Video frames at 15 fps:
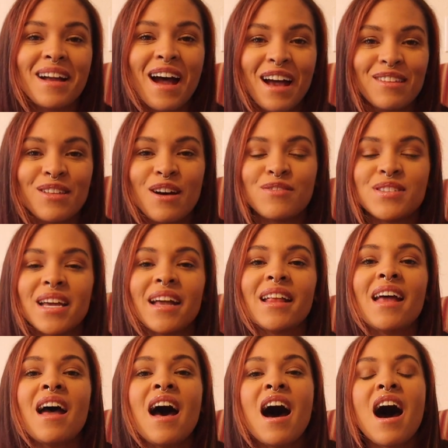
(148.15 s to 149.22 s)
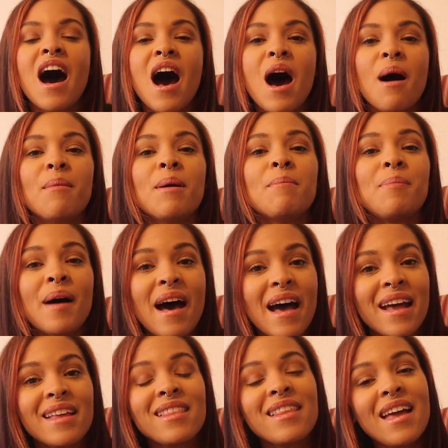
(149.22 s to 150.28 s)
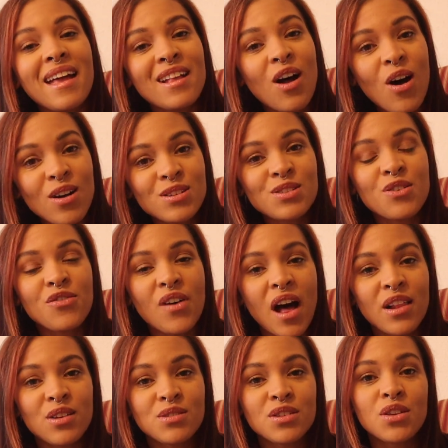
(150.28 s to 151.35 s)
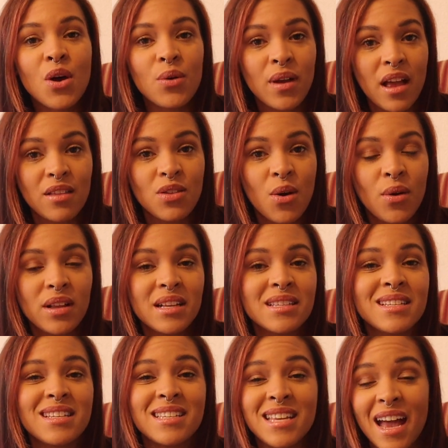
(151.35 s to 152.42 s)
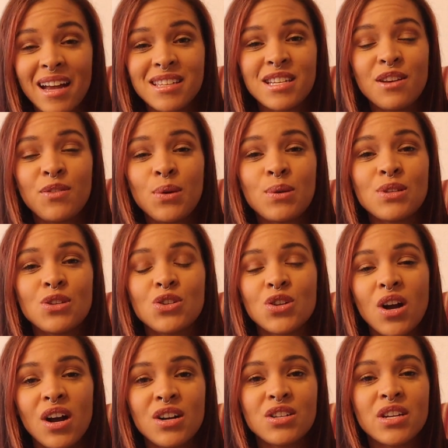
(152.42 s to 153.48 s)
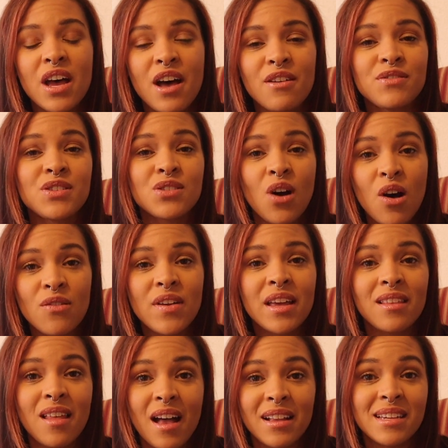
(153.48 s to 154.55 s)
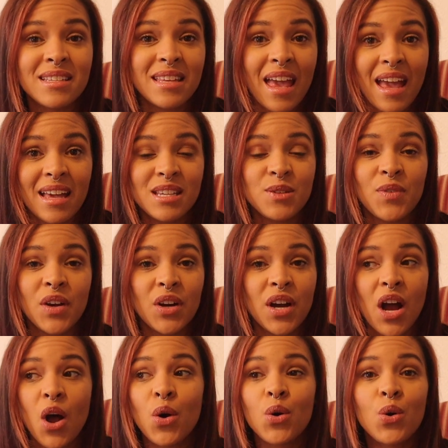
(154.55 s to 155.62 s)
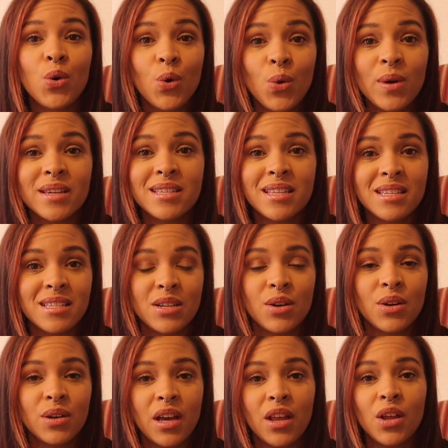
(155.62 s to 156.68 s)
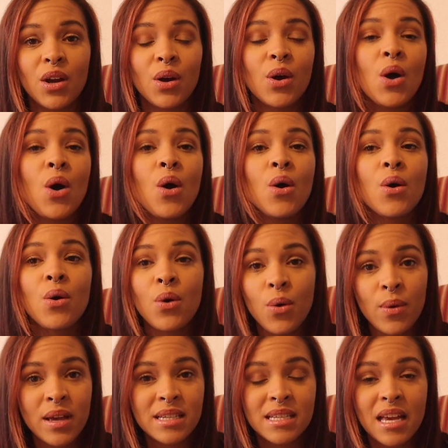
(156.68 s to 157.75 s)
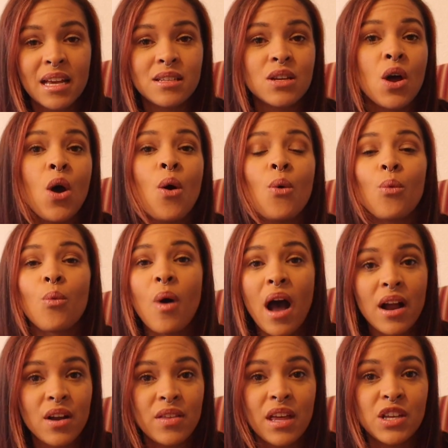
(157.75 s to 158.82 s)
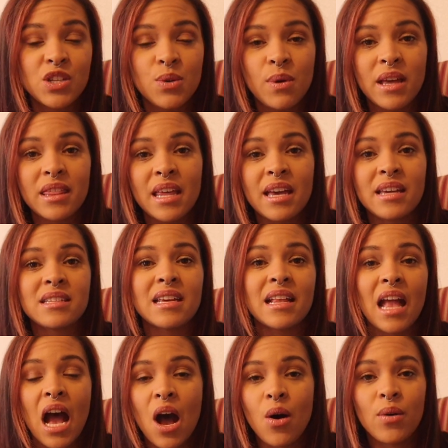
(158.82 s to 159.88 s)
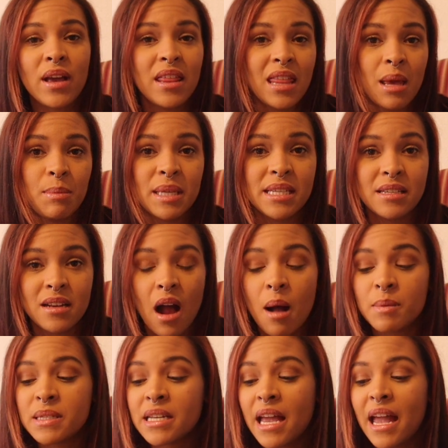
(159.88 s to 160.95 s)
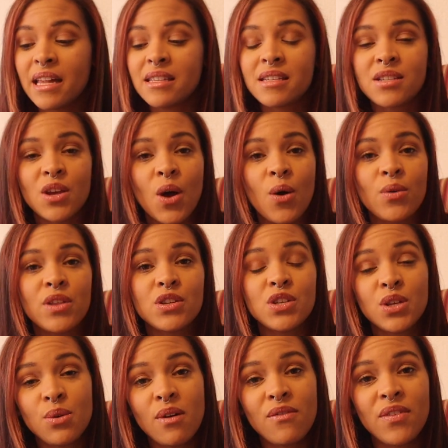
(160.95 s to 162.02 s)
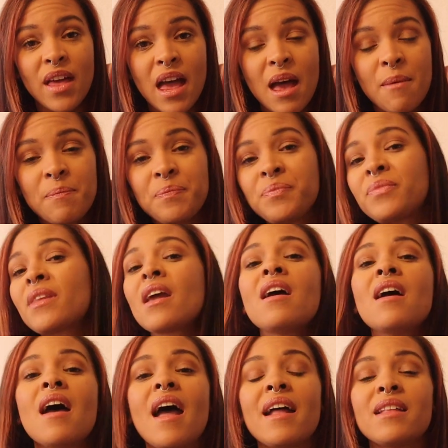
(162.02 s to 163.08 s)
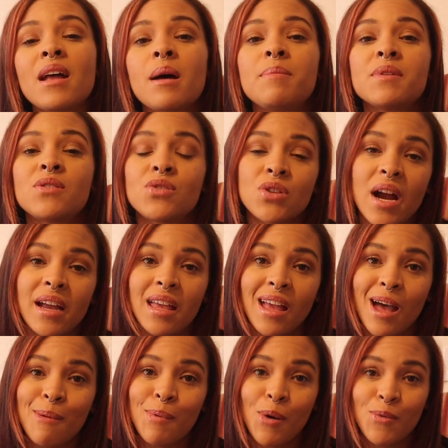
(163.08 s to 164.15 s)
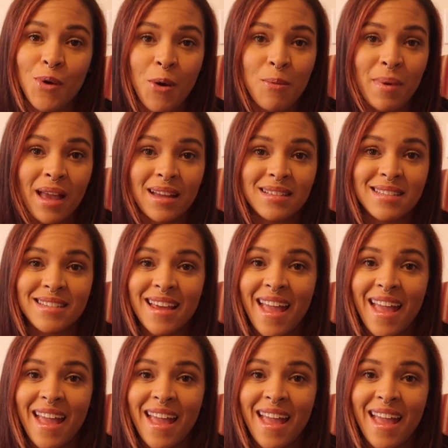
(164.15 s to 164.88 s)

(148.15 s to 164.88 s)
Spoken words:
I loved it. But it also follows Logan. Logan is a detective who is in charge of solving Lana's case, figuring out who is the serial killer, who is it, why are they doing this, and how can they be stopped. And so the 2 of them end up striking up a romance.